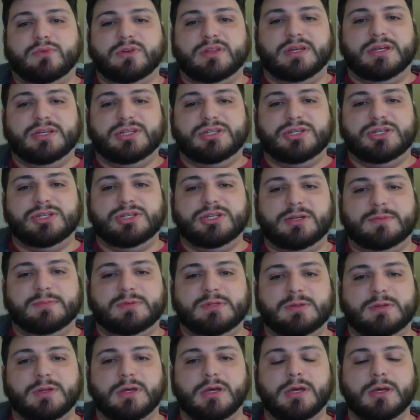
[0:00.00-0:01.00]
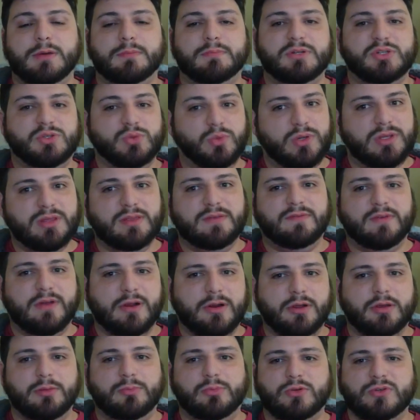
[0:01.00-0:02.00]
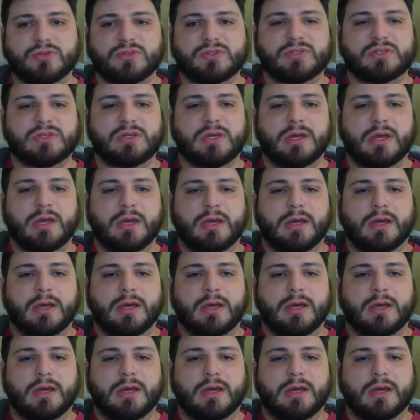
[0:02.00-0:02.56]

relationships between the variables.